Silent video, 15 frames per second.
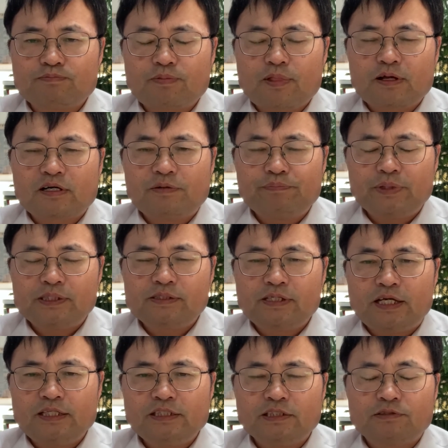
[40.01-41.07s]

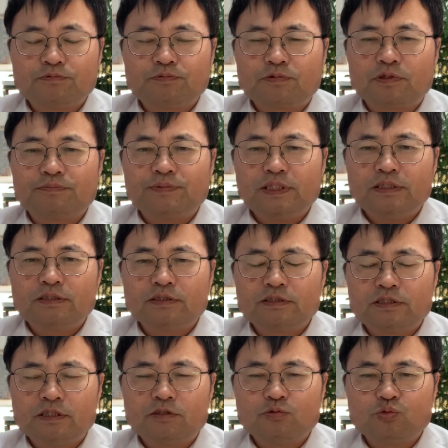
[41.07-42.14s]
compensation from
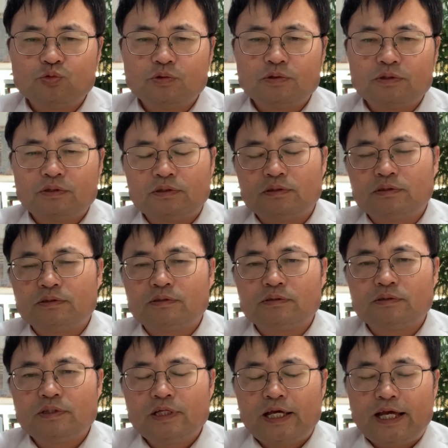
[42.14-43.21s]
industrial
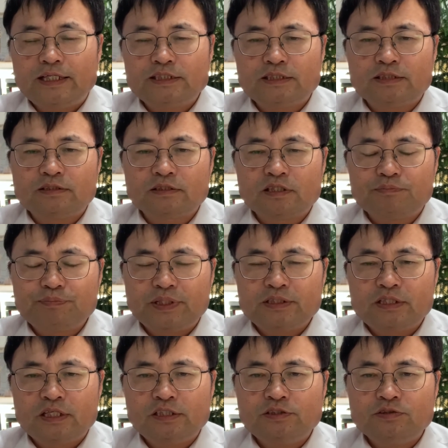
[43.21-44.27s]
accident
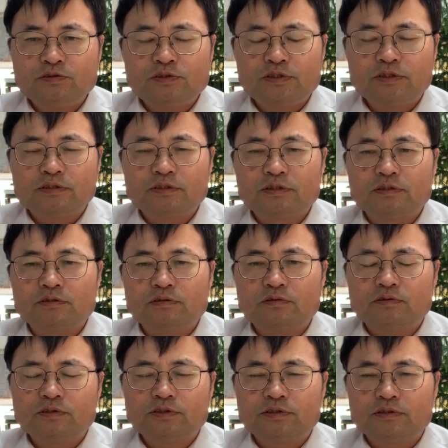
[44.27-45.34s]
compensation insurance.
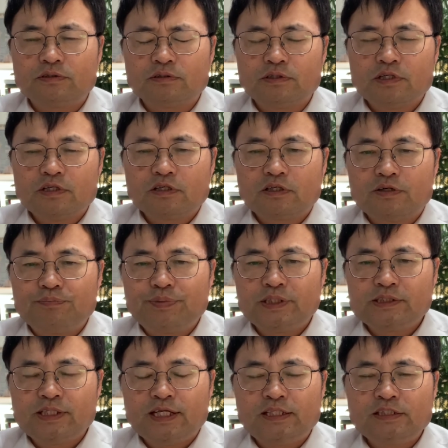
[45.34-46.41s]
Also,
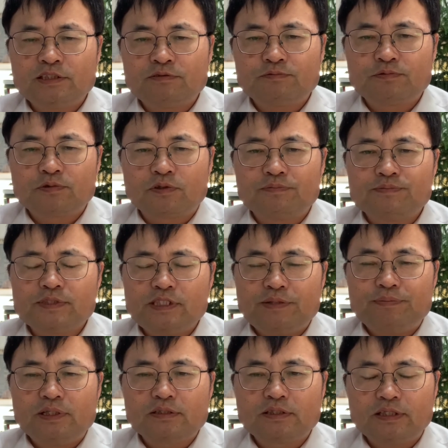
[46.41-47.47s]
compensation from
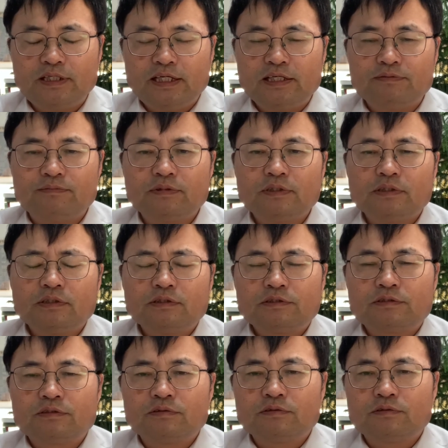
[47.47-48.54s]
civil claim.
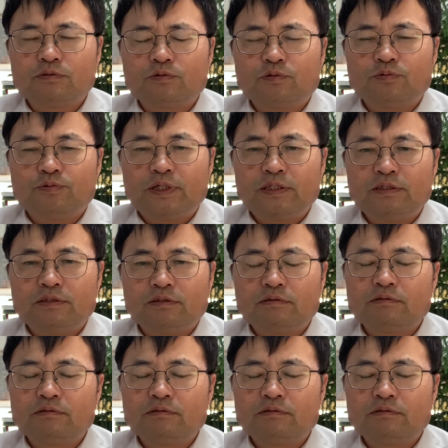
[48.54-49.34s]
So when